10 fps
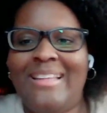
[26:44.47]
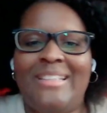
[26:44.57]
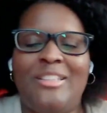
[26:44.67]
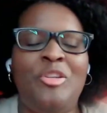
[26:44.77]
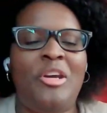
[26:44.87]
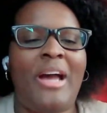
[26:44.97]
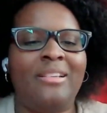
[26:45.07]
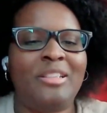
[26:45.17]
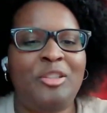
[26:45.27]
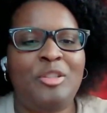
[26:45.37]

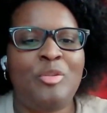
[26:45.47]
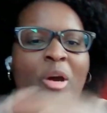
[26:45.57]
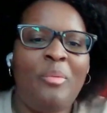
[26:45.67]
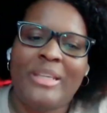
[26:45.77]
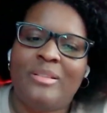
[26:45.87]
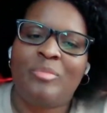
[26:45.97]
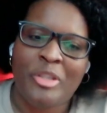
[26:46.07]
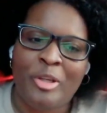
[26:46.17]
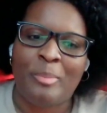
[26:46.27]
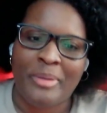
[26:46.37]

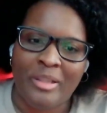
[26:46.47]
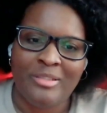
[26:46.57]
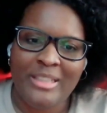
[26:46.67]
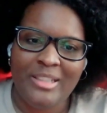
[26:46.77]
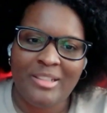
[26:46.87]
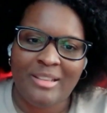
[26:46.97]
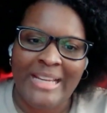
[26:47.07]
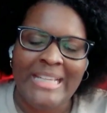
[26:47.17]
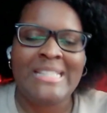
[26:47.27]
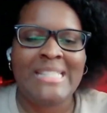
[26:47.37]
When you're building, you're
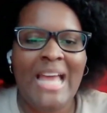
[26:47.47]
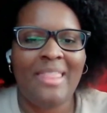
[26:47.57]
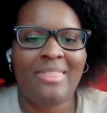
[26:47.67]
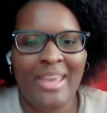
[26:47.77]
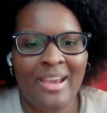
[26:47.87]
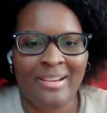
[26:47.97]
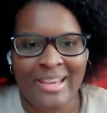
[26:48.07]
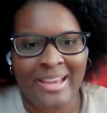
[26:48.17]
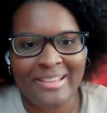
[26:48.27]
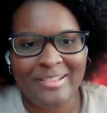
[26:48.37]
like, it's not there
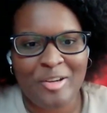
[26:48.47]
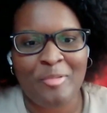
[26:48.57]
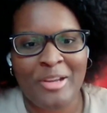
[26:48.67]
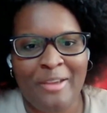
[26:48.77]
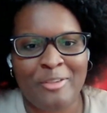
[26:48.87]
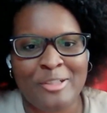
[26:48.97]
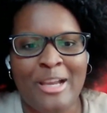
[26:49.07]
yet or whatever.